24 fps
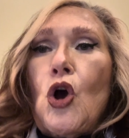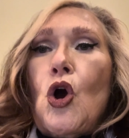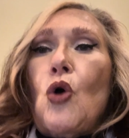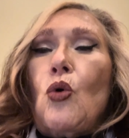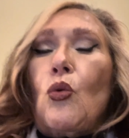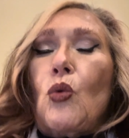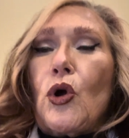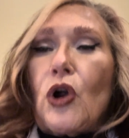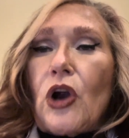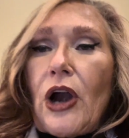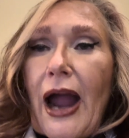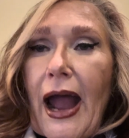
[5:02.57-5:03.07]

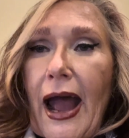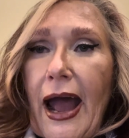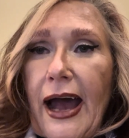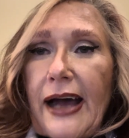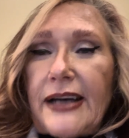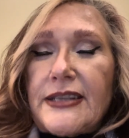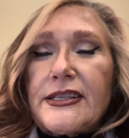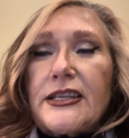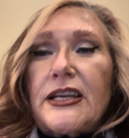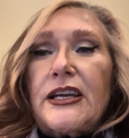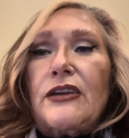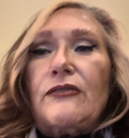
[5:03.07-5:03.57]
We're
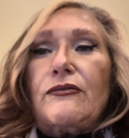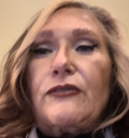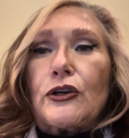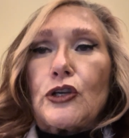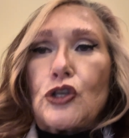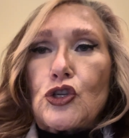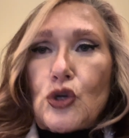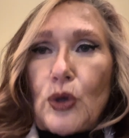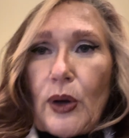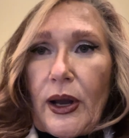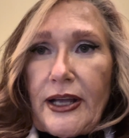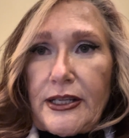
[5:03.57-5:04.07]
asking for
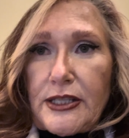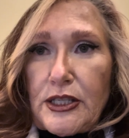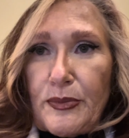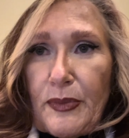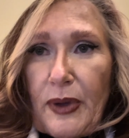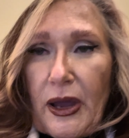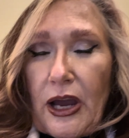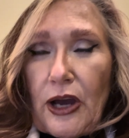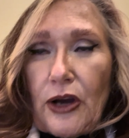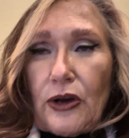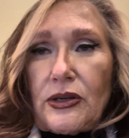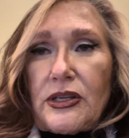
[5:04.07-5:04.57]

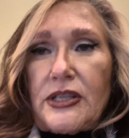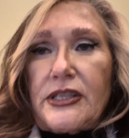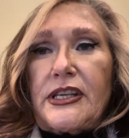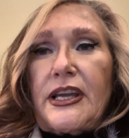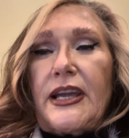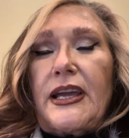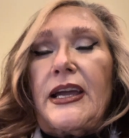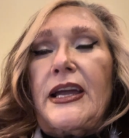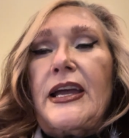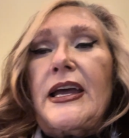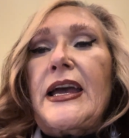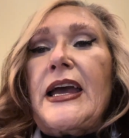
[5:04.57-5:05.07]

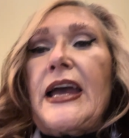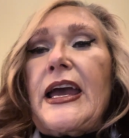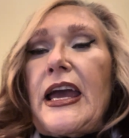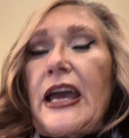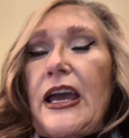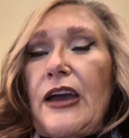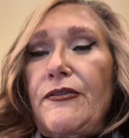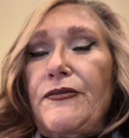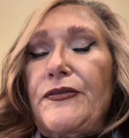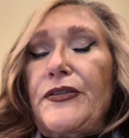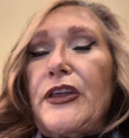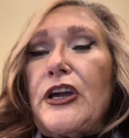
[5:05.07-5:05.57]
transparency.
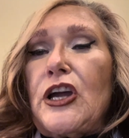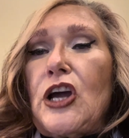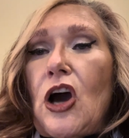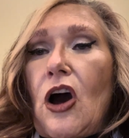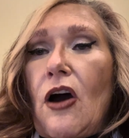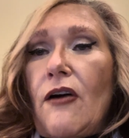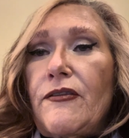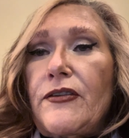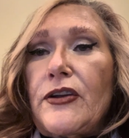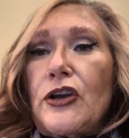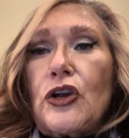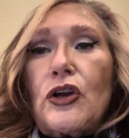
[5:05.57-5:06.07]
If the
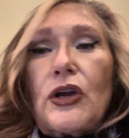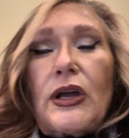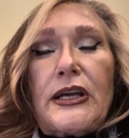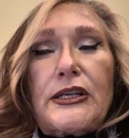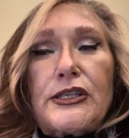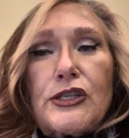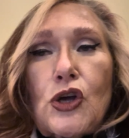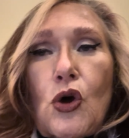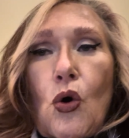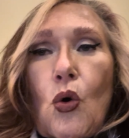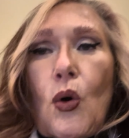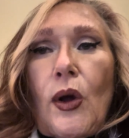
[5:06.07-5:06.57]
governor is
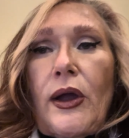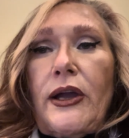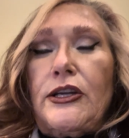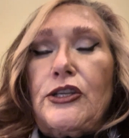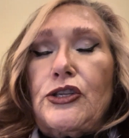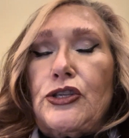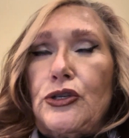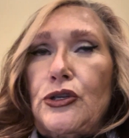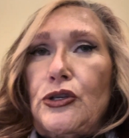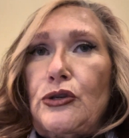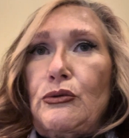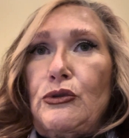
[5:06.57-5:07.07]
going
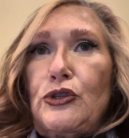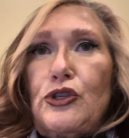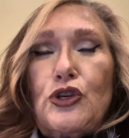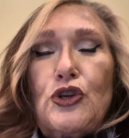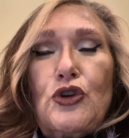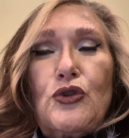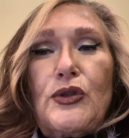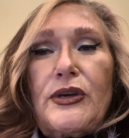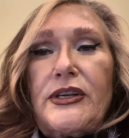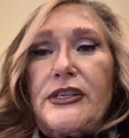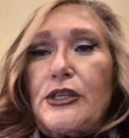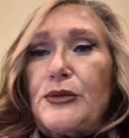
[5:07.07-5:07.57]
to do
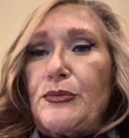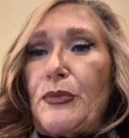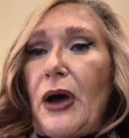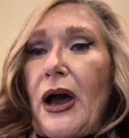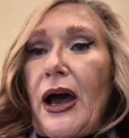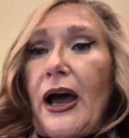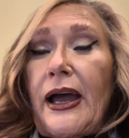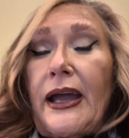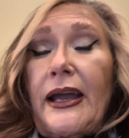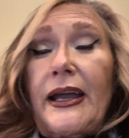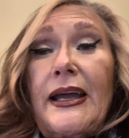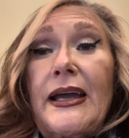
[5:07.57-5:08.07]
this
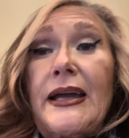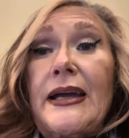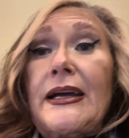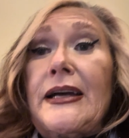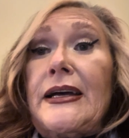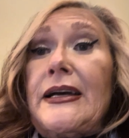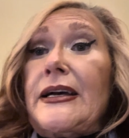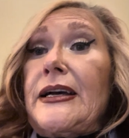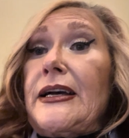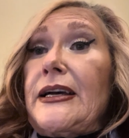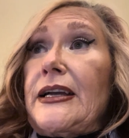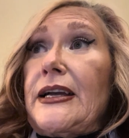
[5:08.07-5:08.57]
by
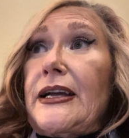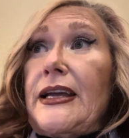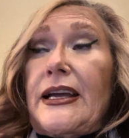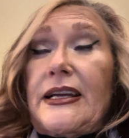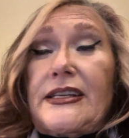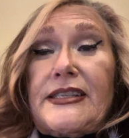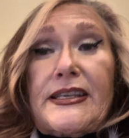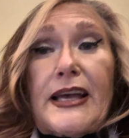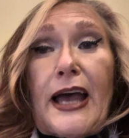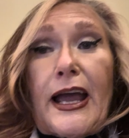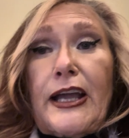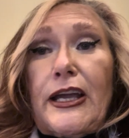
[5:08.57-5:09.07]

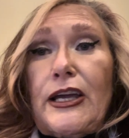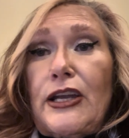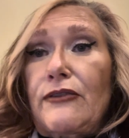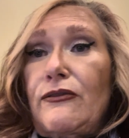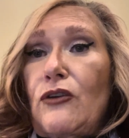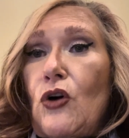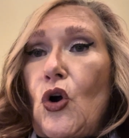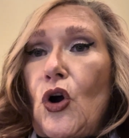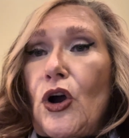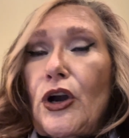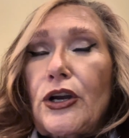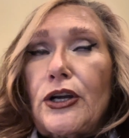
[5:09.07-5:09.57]
executive
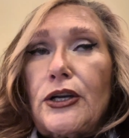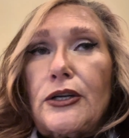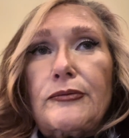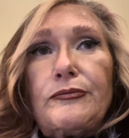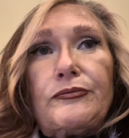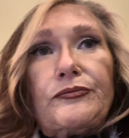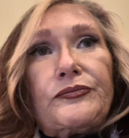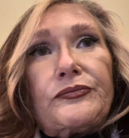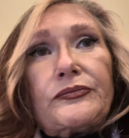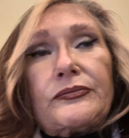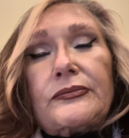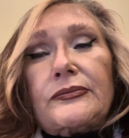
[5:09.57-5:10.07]
order,
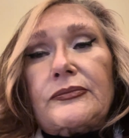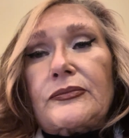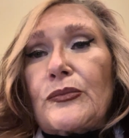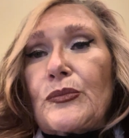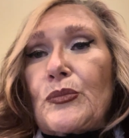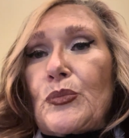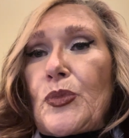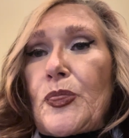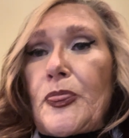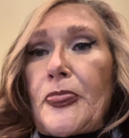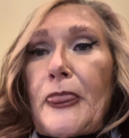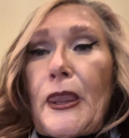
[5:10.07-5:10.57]

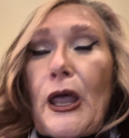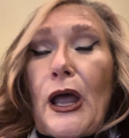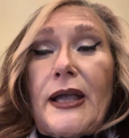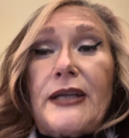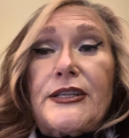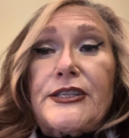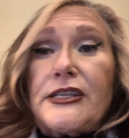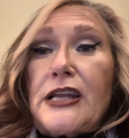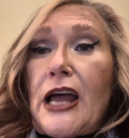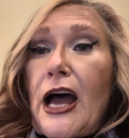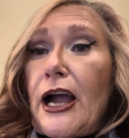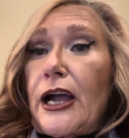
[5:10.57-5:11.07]

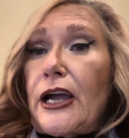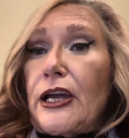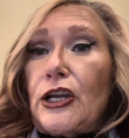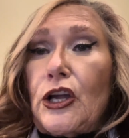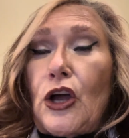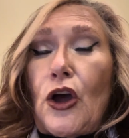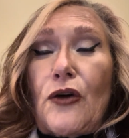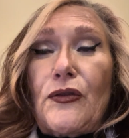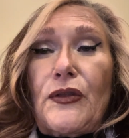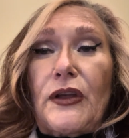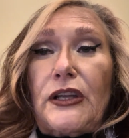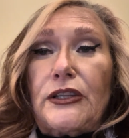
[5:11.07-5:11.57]
it's not going to
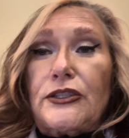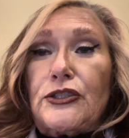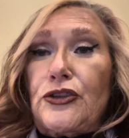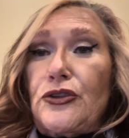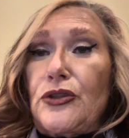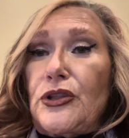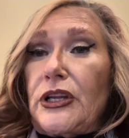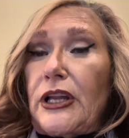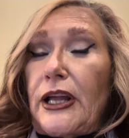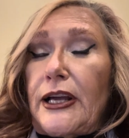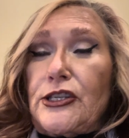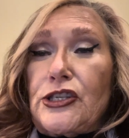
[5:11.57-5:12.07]
go to
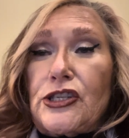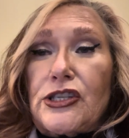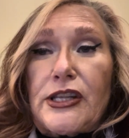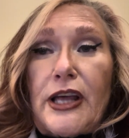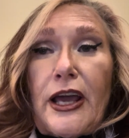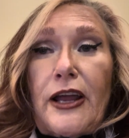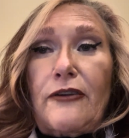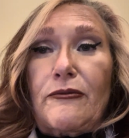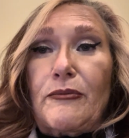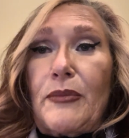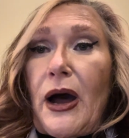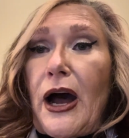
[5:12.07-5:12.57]
the
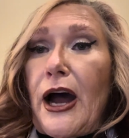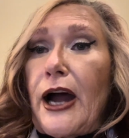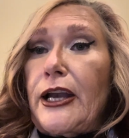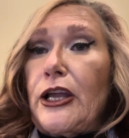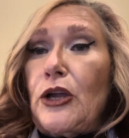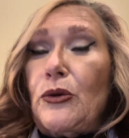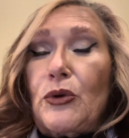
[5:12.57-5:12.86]
legislative body.